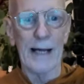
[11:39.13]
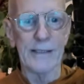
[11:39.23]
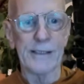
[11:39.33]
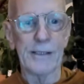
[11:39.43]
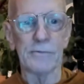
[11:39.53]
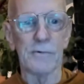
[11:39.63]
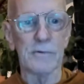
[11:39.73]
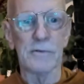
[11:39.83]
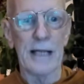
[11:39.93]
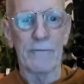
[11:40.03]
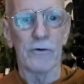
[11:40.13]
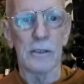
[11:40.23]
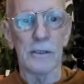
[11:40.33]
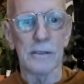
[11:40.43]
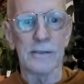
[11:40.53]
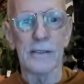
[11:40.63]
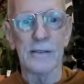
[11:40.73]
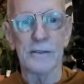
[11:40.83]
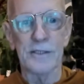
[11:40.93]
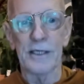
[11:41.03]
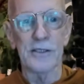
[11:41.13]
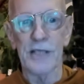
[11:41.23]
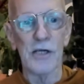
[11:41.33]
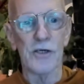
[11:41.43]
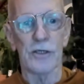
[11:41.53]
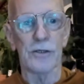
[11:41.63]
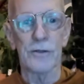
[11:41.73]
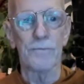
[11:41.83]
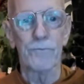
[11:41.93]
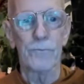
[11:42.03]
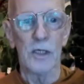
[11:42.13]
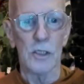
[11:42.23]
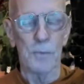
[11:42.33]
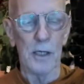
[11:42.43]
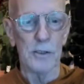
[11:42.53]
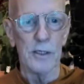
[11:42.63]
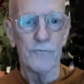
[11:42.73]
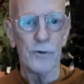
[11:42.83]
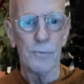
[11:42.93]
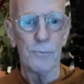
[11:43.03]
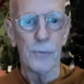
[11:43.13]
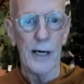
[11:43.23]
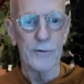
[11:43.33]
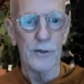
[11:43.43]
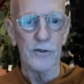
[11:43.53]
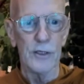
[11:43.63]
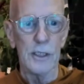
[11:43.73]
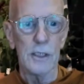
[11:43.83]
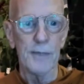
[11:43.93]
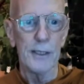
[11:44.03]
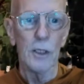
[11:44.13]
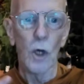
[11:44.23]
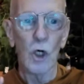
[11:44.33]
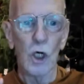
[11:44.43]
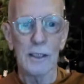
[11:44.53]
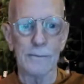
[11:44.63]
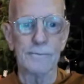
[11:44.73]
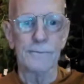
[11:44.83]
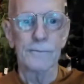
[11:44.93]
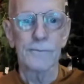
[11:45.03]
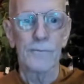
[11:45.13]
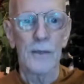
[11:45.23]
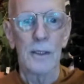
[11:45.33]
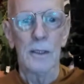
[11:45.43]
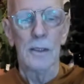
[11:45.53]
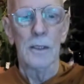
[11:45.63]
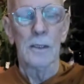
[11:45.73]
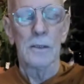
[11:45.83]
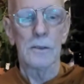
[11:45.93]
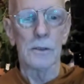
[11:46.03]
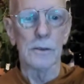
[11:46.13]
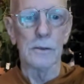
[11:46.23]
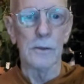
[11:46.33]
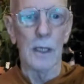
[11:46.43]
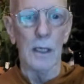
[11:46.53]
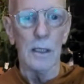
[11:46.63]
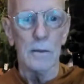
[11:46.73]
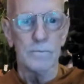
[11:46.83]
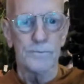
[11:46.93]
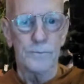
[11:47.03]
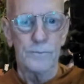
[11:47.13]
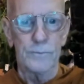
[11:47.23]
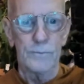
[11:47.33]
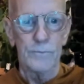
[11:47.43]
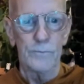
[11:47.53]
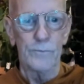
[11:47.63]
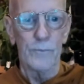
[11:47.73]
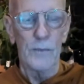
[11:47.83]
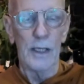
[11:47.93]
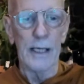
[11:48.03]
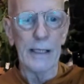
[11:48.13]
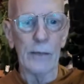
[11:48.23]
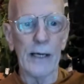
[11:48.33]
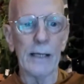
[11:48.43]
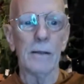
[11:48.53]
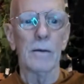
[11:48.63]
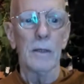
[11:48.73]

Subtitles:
actually several little sensations, especially if your breath is a little bit longer. So anyway,